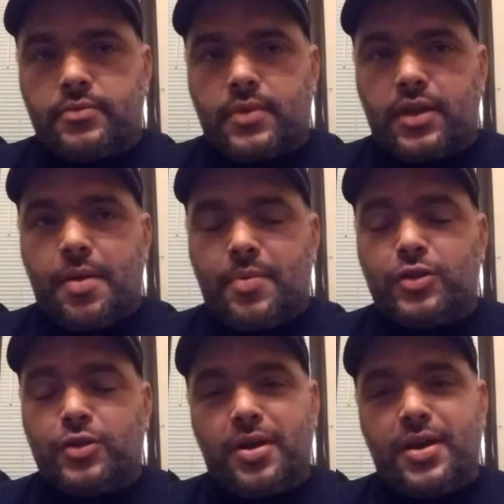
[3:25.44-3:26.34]
been doing it
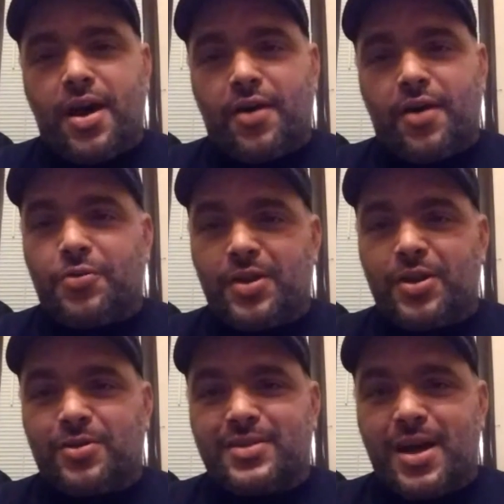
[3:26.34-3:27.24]
now for a real long
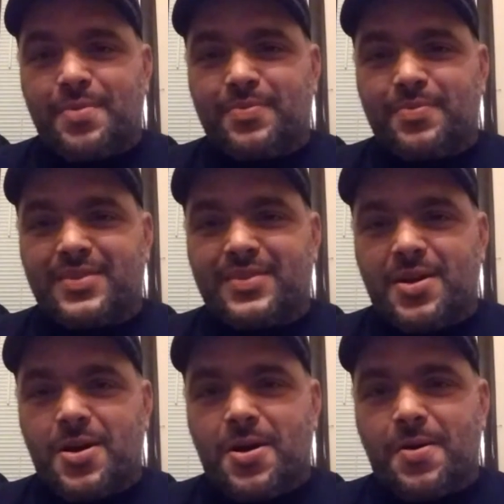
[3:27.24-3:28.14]
time.
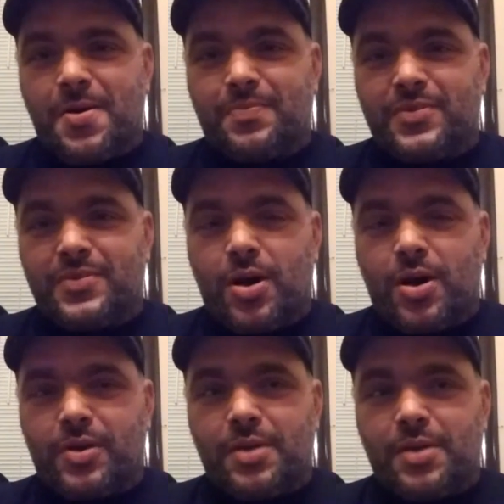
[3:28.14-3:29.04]
Right. I'm gonna
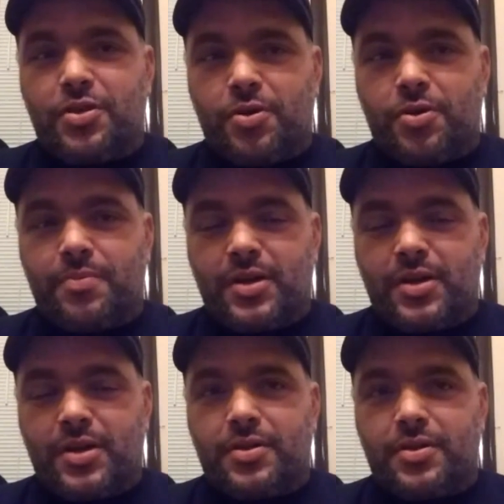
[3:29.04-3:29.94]
be
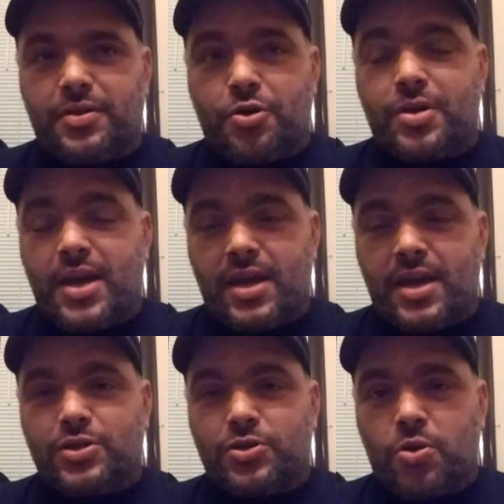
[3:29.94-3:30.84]
38 years
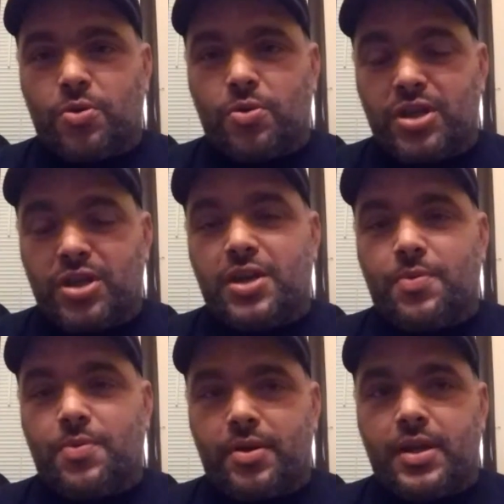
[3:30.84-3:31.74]
old in
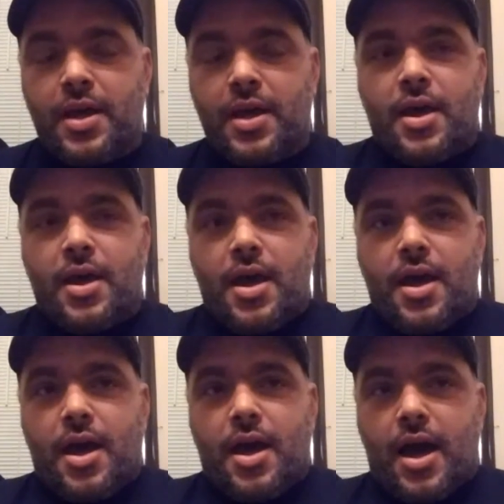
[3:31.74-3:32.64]
January.
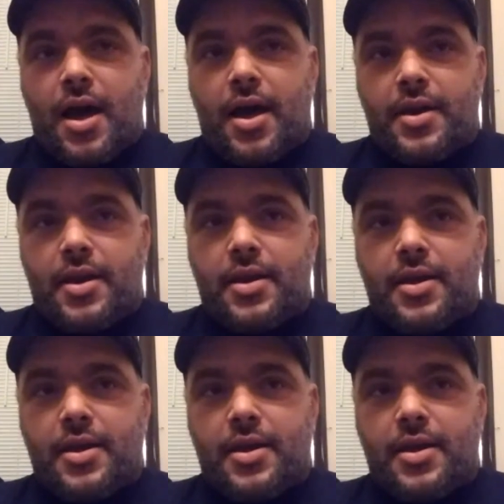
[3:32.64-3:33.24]
And